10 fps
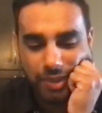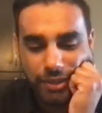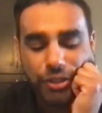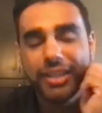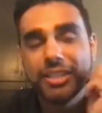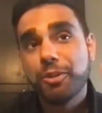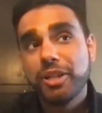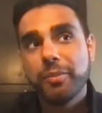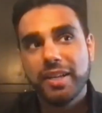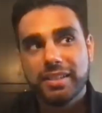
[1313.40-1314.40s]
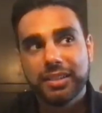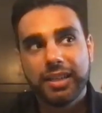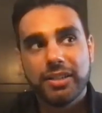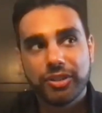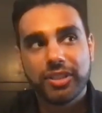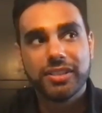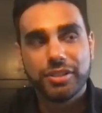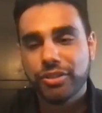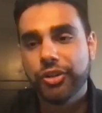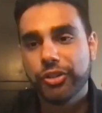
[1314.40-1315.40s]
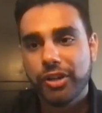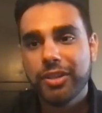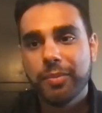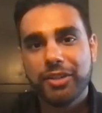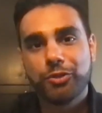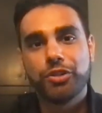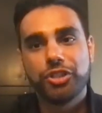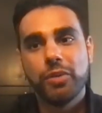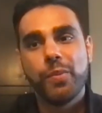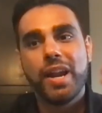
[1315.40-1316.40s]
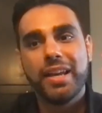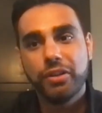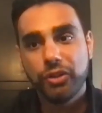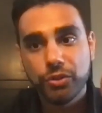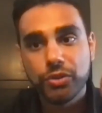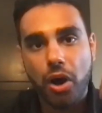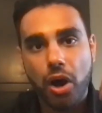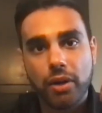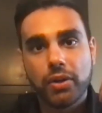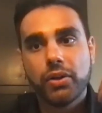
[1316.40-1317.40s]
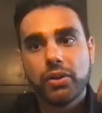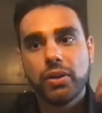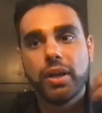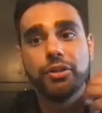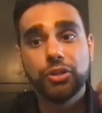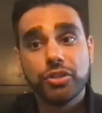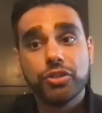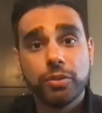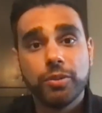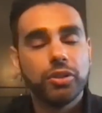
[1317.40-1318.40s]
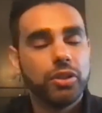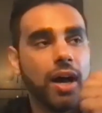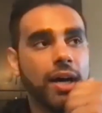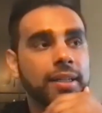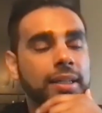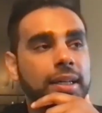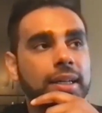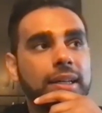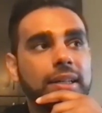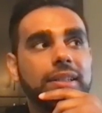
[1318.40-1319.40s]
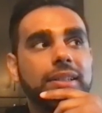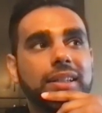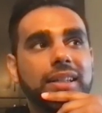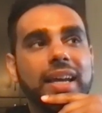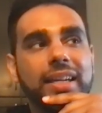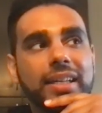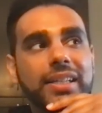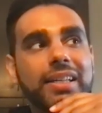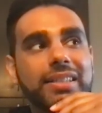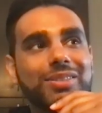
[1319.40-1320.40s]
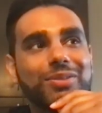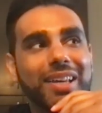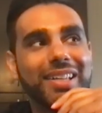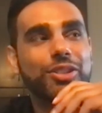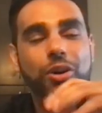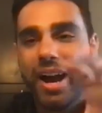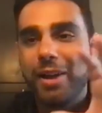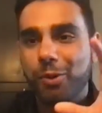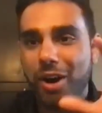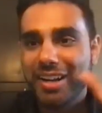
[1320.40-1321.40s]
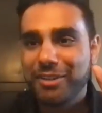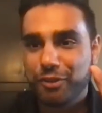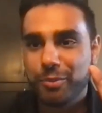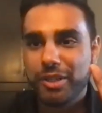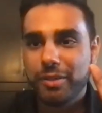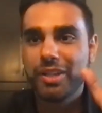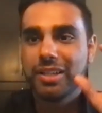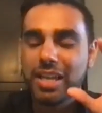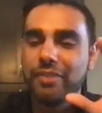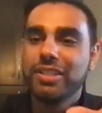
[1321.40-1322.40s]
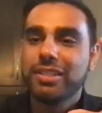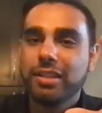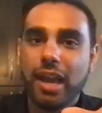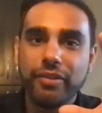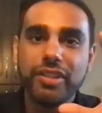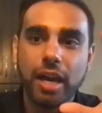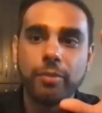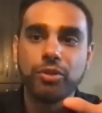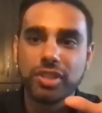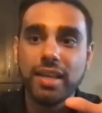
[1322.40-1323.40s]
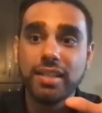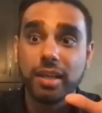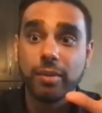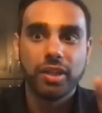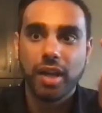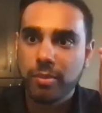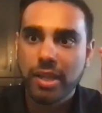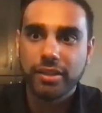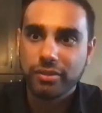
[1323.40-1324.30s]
you know, it's pretty amazing, Azra, because, you know, you do mentorship and I hear you talk and you contribute a lot. And it's so ironic for me, because every time you say something, I'm like,